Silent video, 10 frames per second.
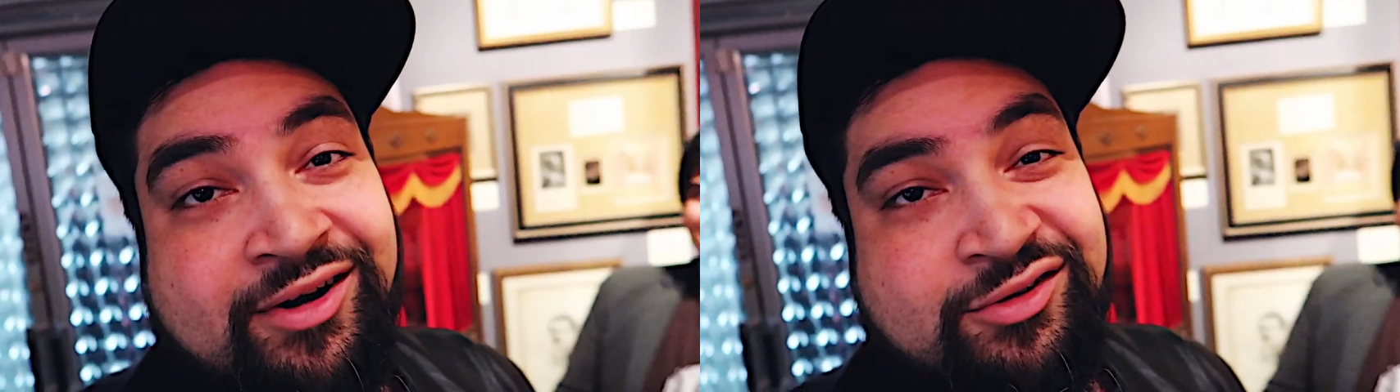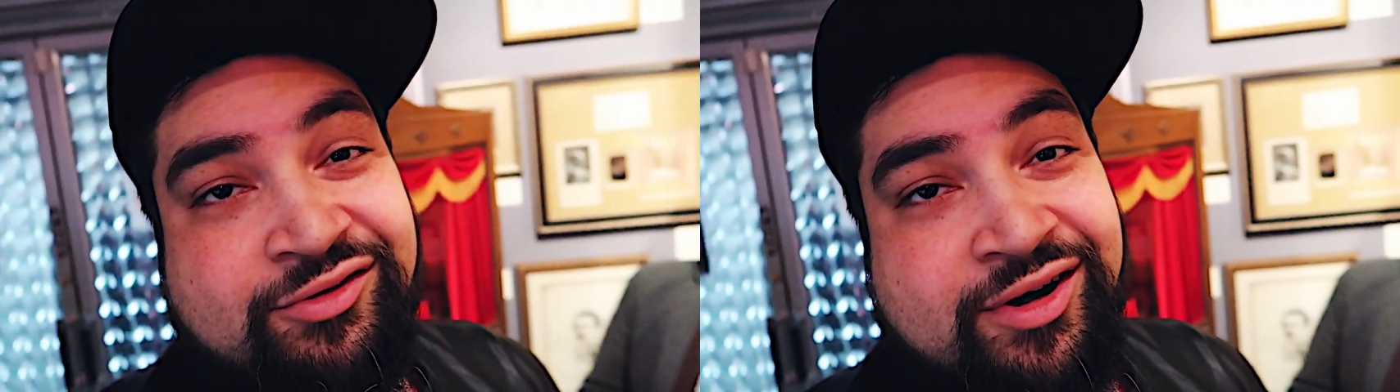
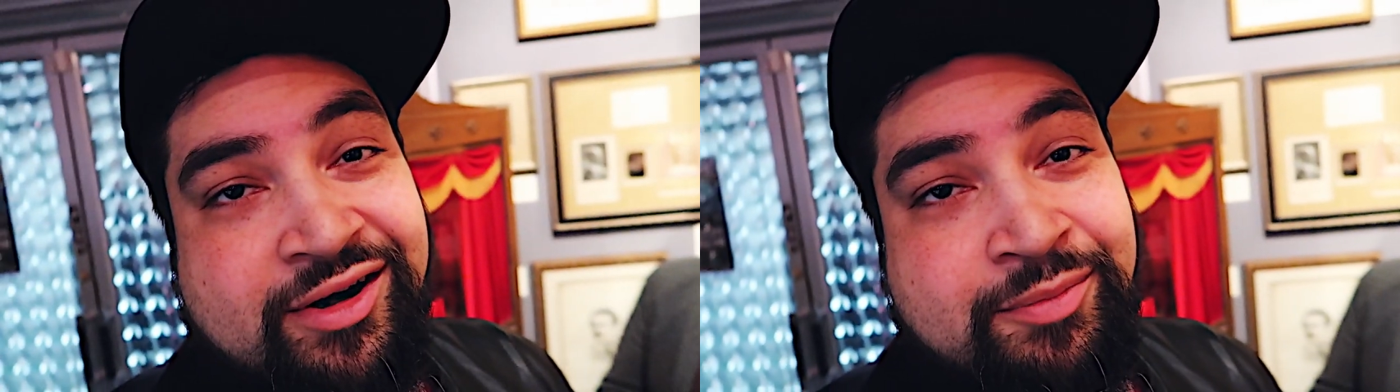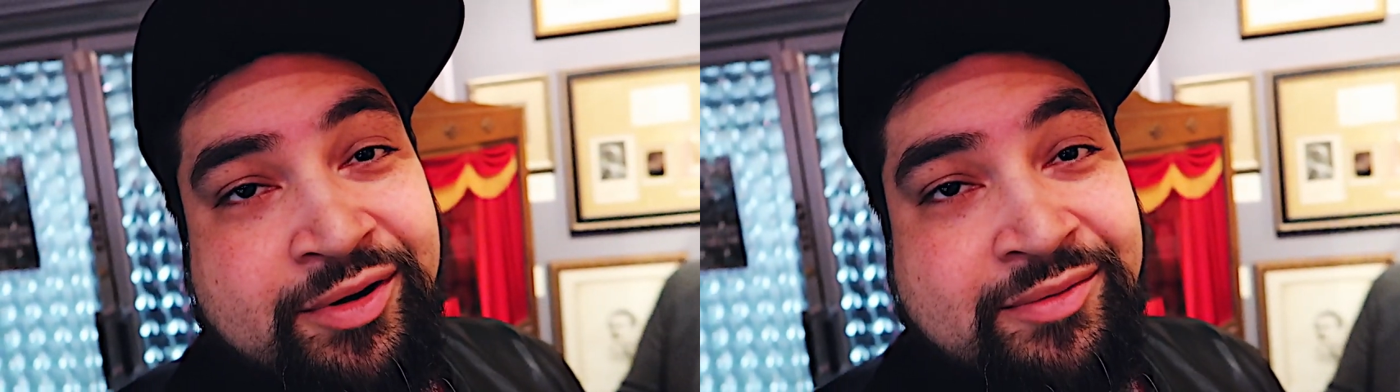Roger Dreyer
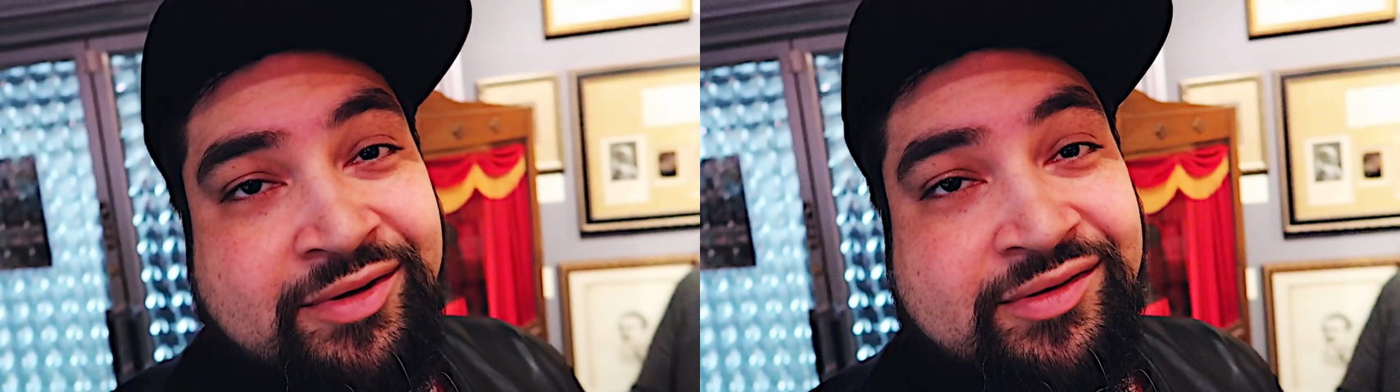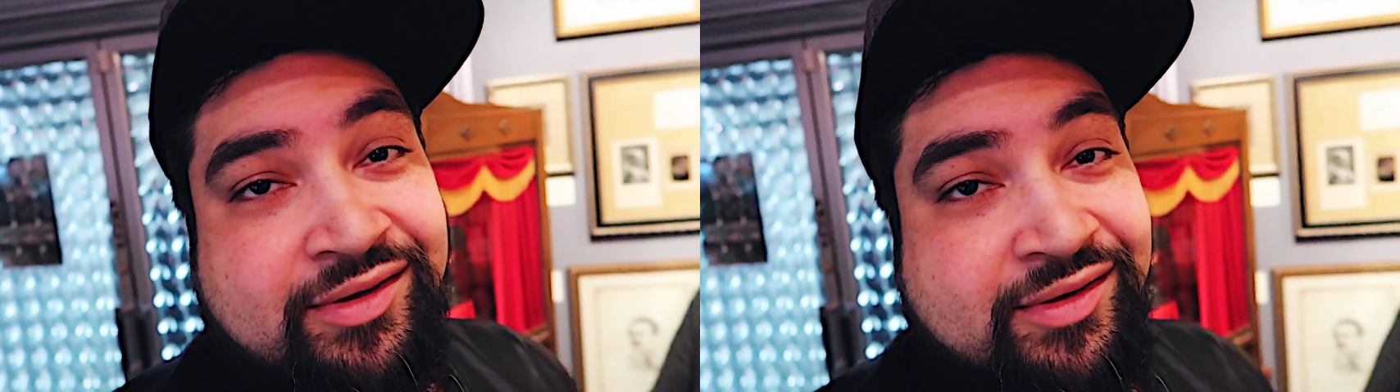pretty
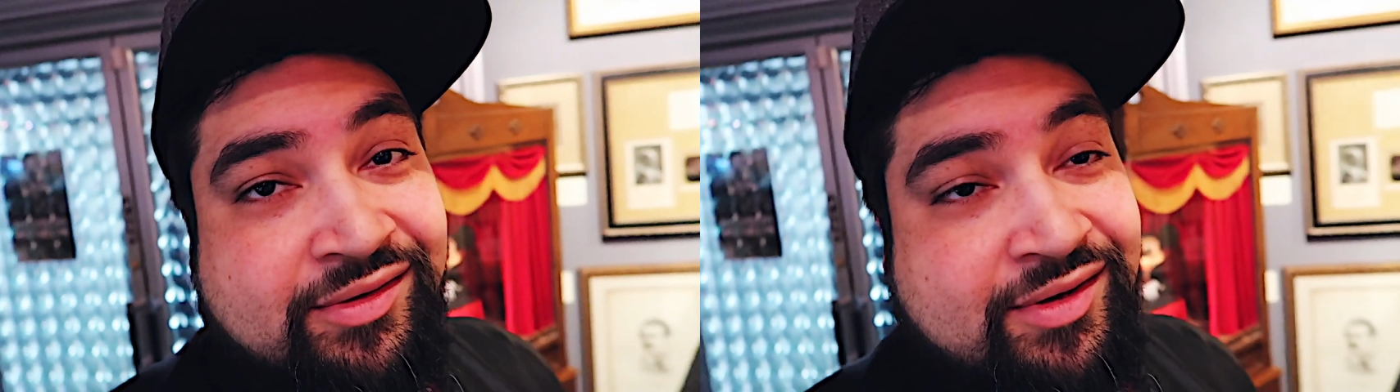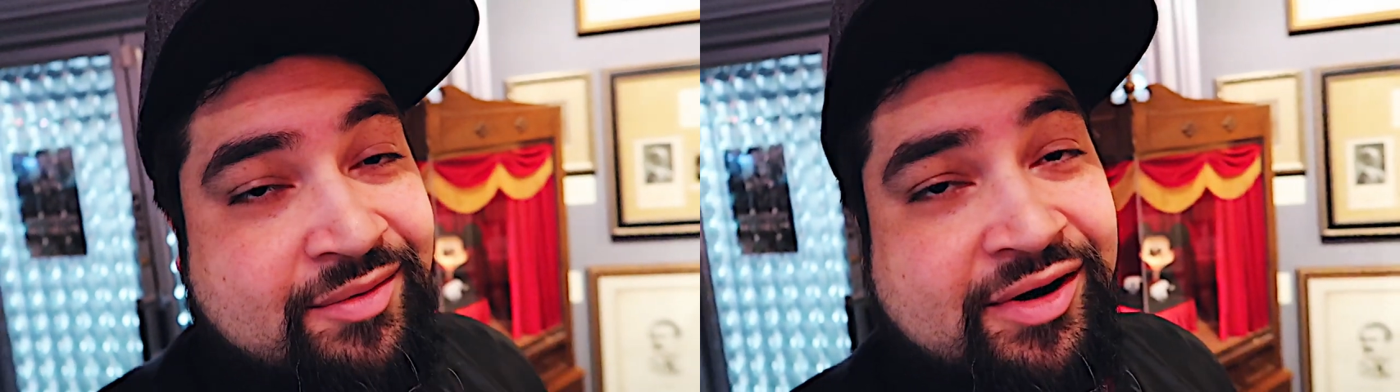much lets us
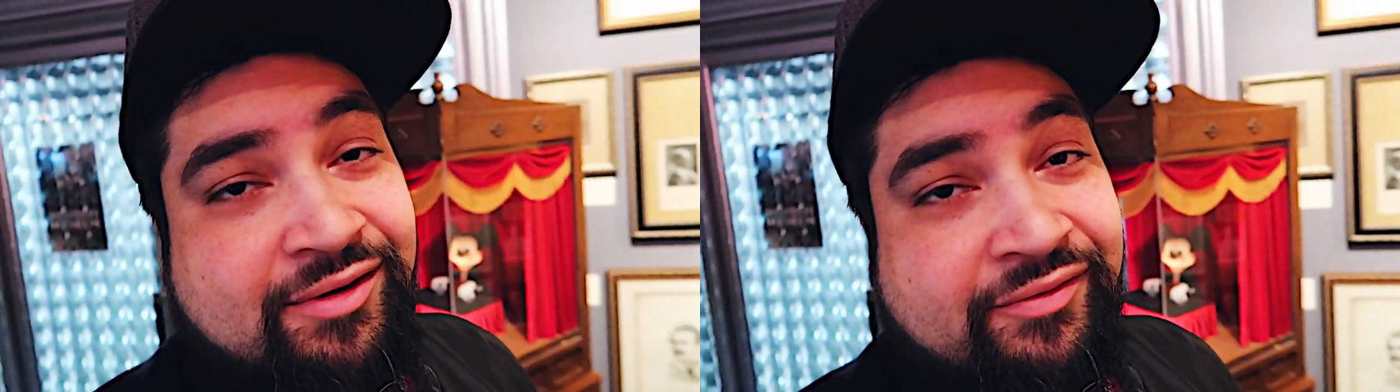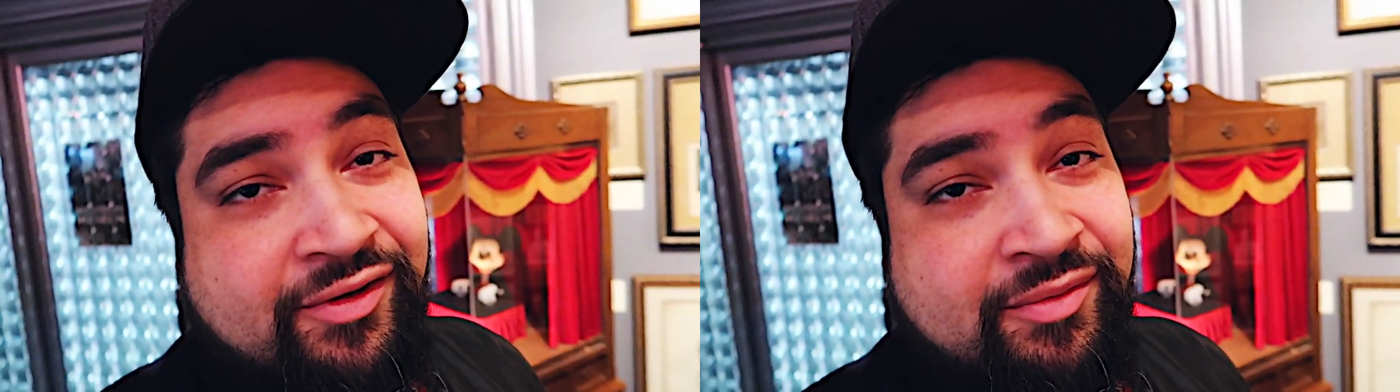come here
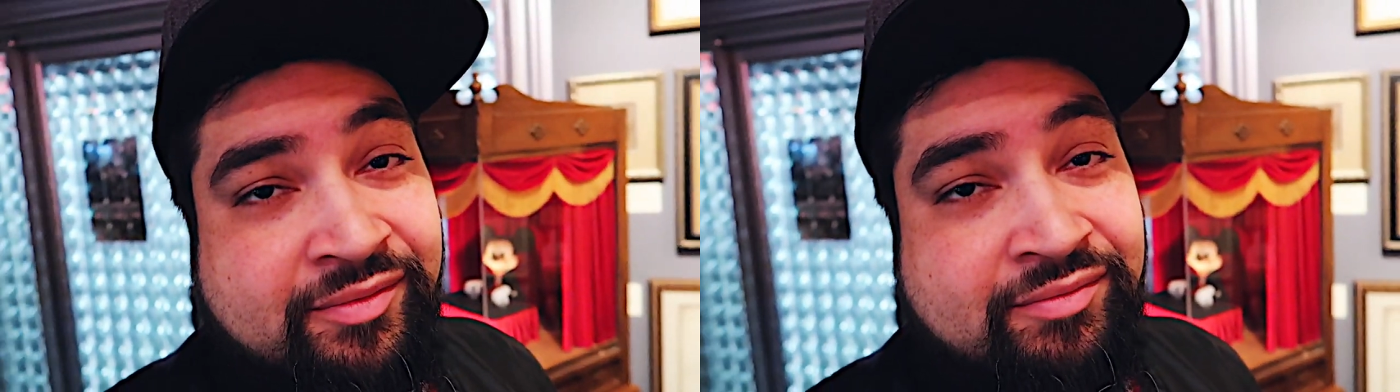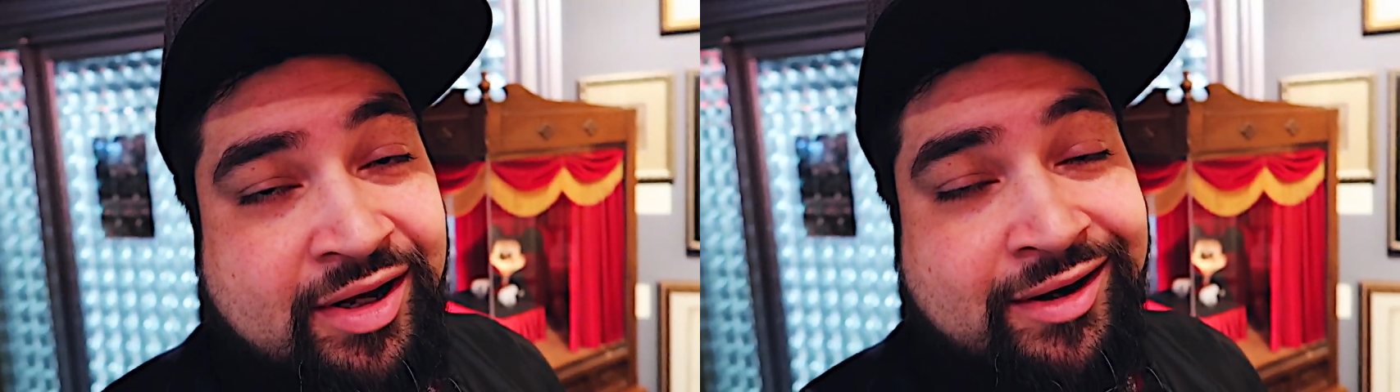and
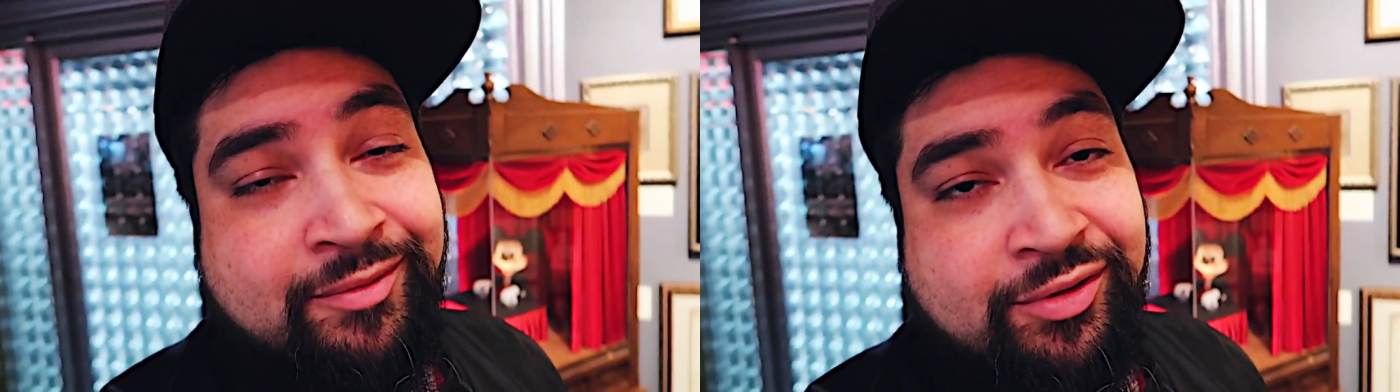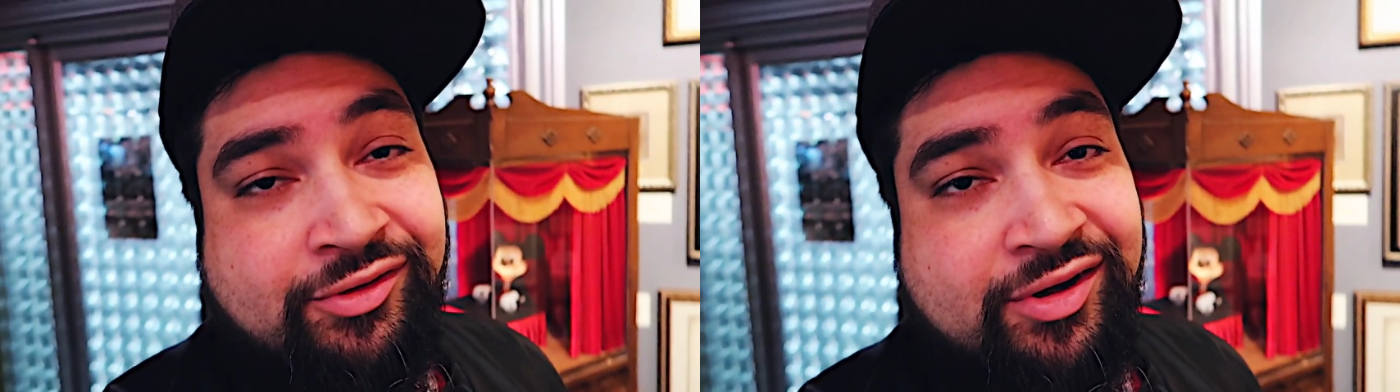film. I
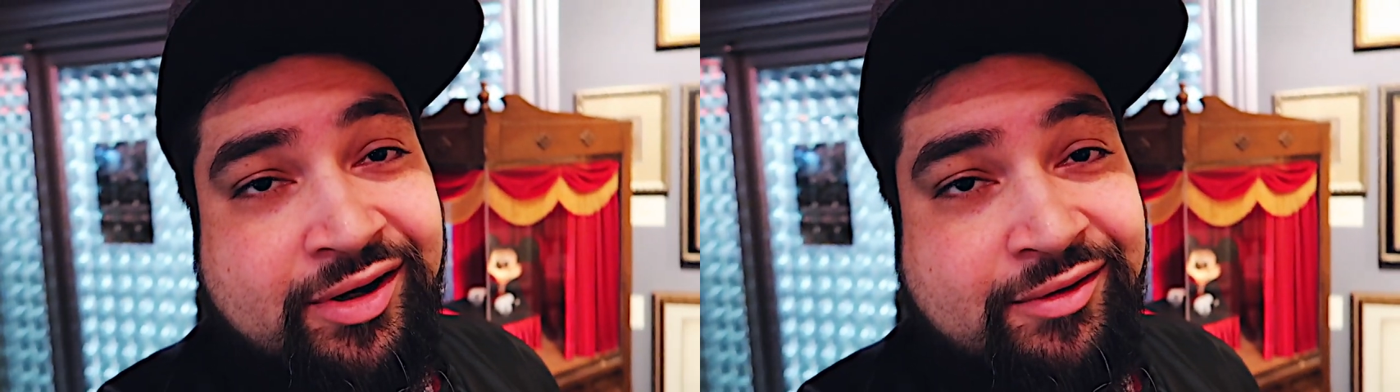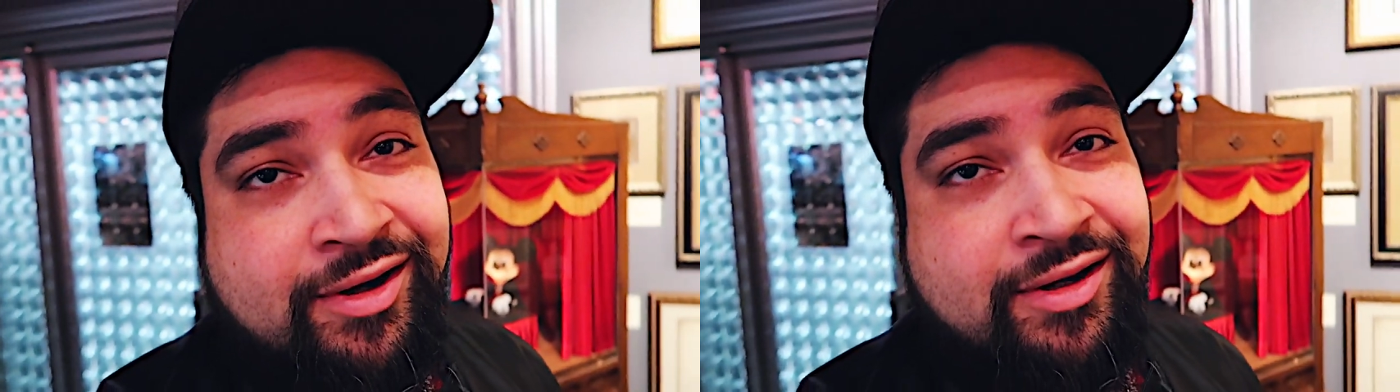appreciate
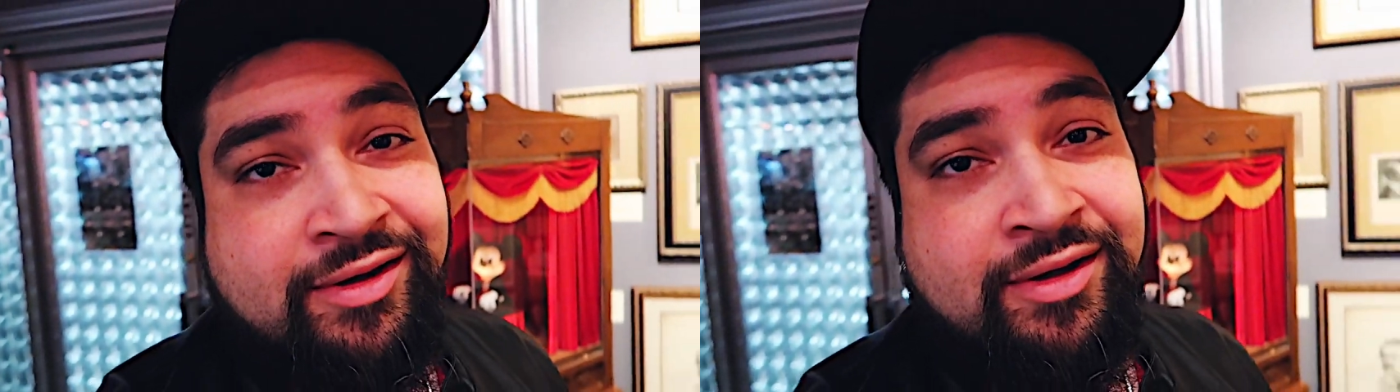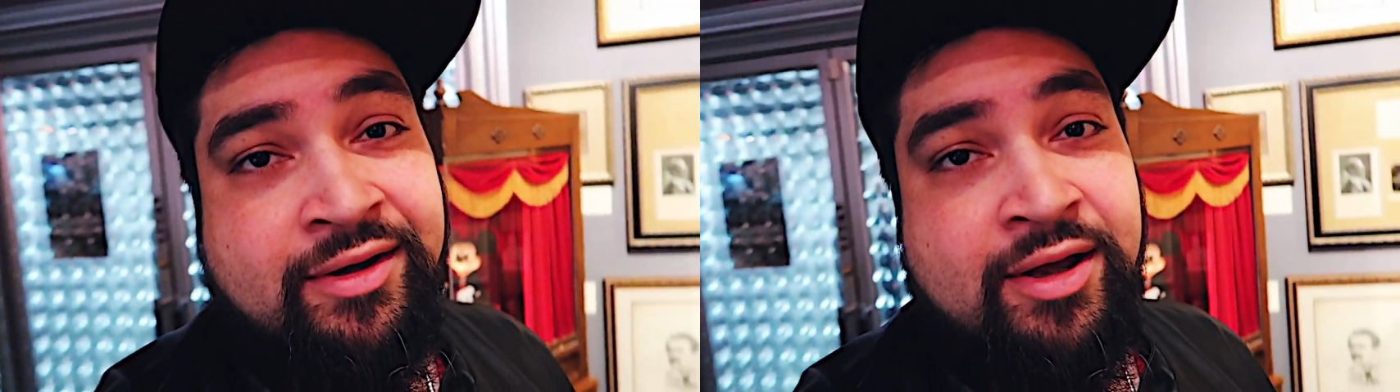it greatly.